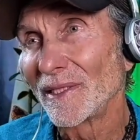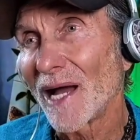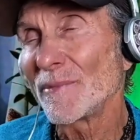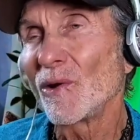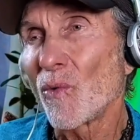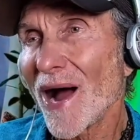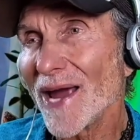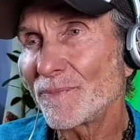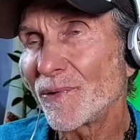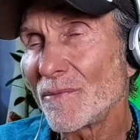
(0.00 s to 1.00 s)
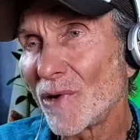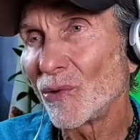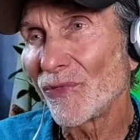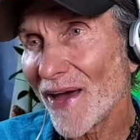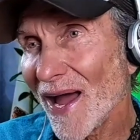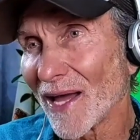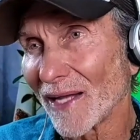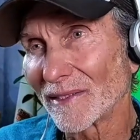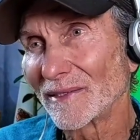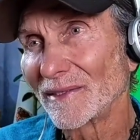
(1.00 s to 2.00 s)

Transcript: I mean, why promote that?